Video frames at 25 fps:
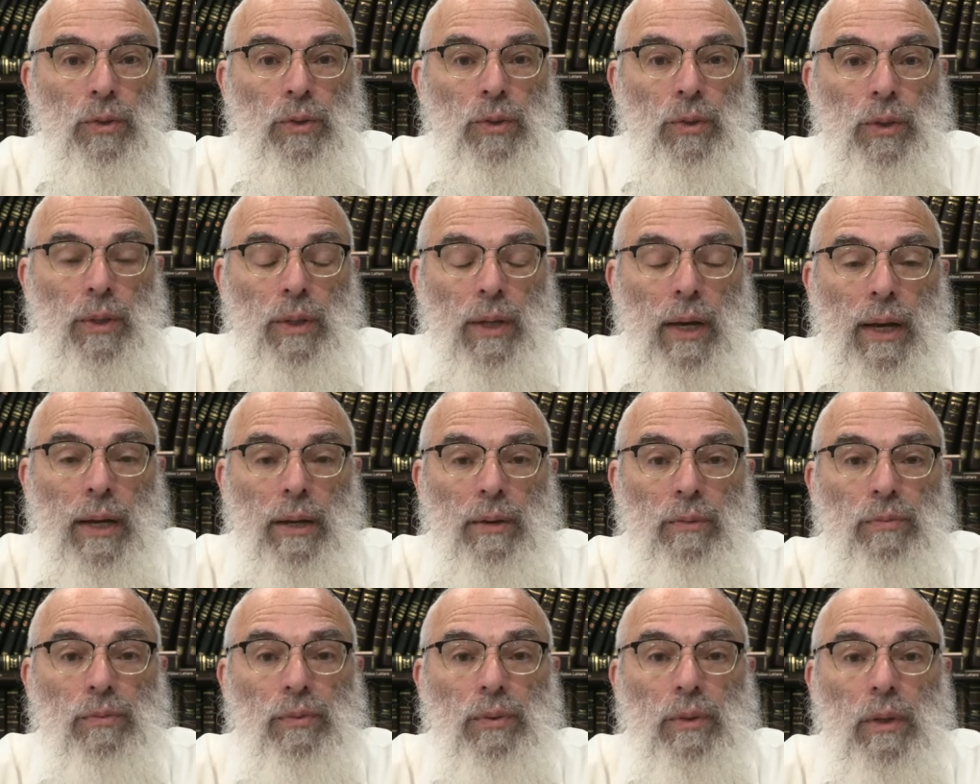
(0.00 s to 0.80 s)
your
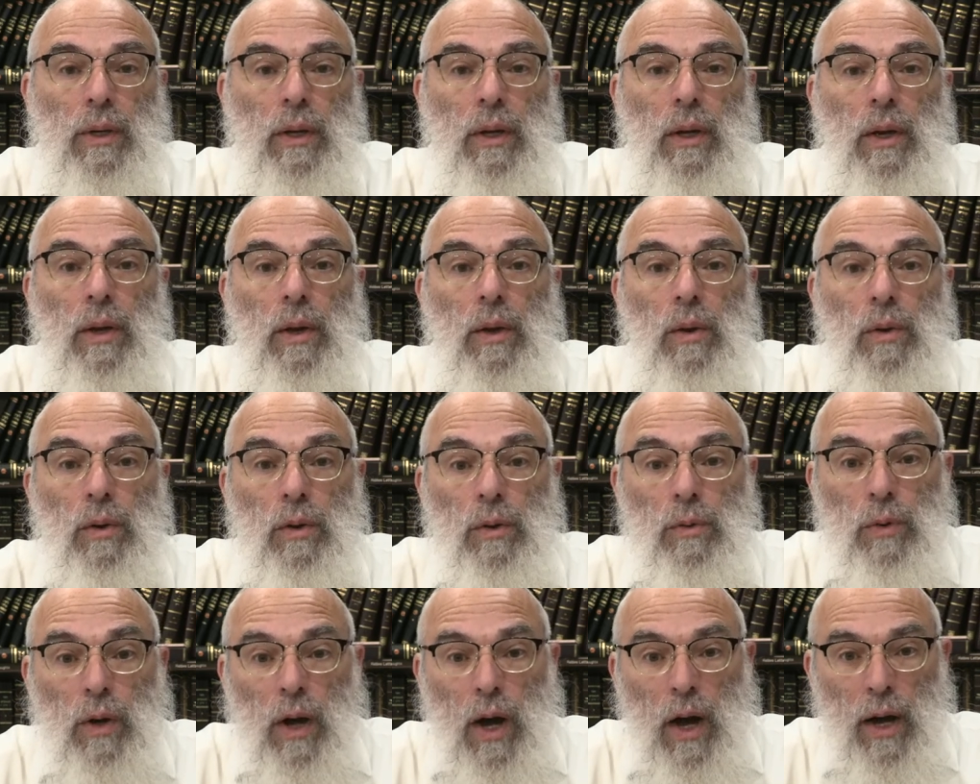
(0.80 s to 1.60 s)
life
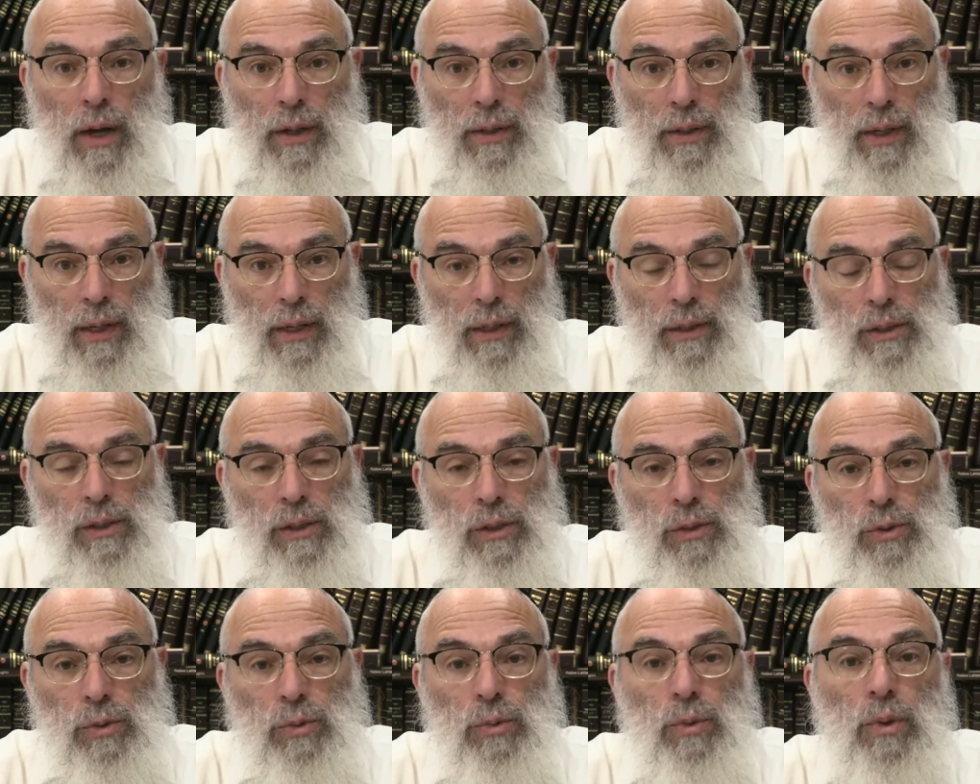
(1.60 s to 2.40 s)
on a
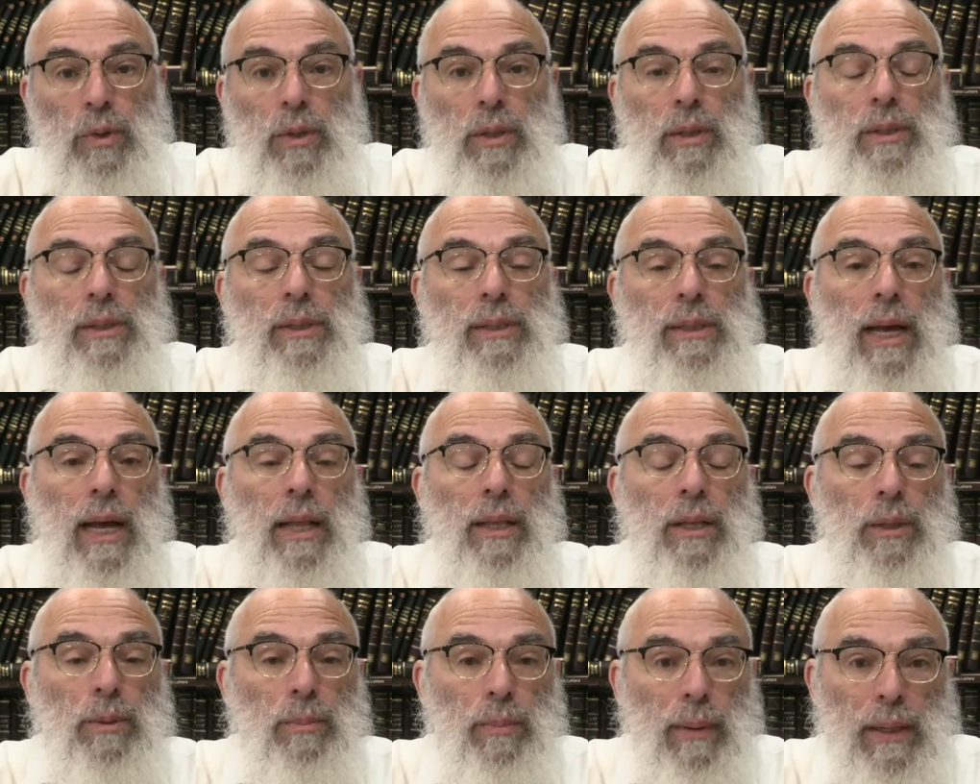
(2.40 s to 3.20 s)
strong,
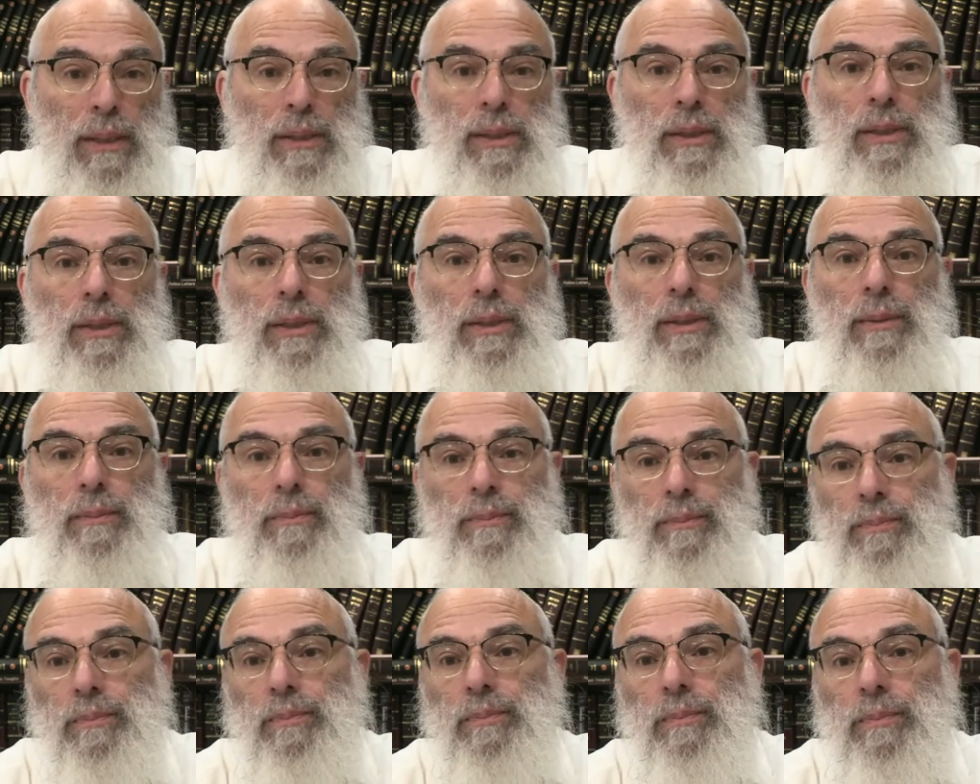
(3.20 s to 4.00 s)
solid basis.